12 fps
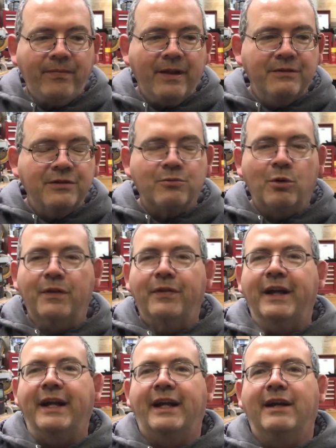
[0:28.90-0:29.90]
Just one
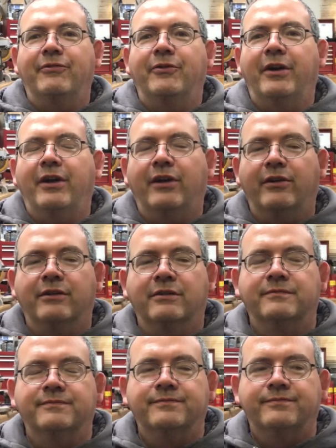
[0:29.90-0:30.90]
thing after another.
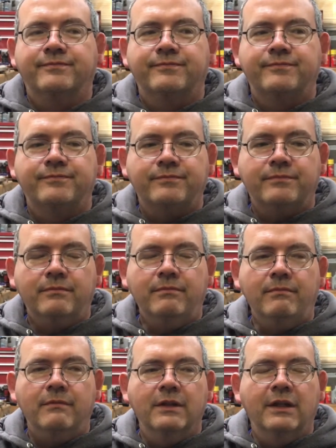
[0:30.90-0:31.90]

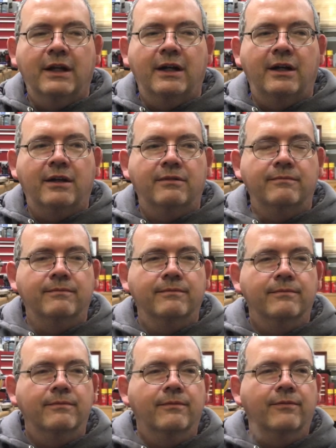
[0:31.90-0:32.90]
Uh,
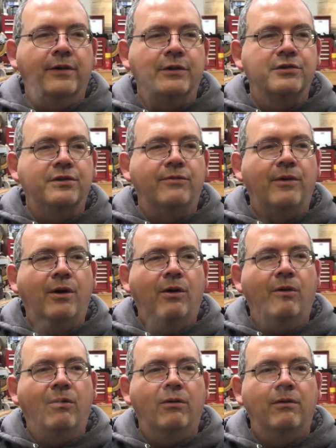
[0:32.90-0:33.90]
first of
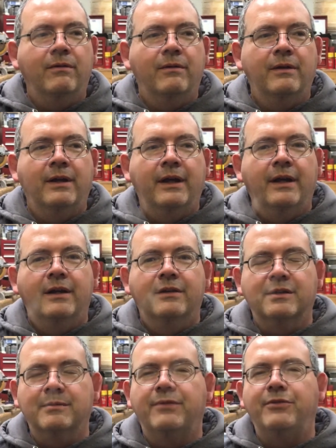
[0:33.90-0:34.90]
all,
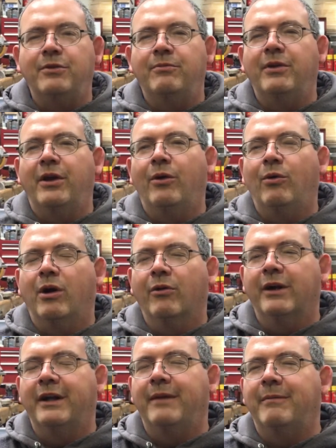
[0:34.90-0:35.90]
some of you know
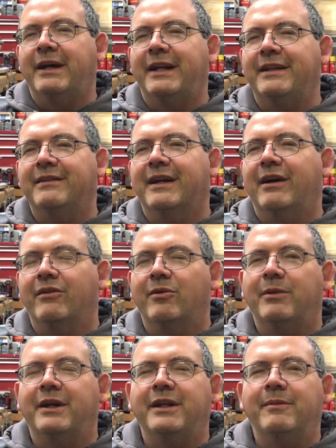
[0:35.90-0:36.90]
already, but I didn't tell
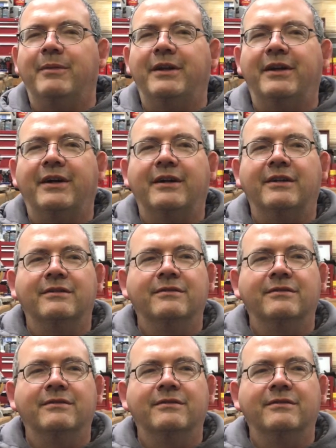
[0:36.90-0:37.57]
everybody, but uh,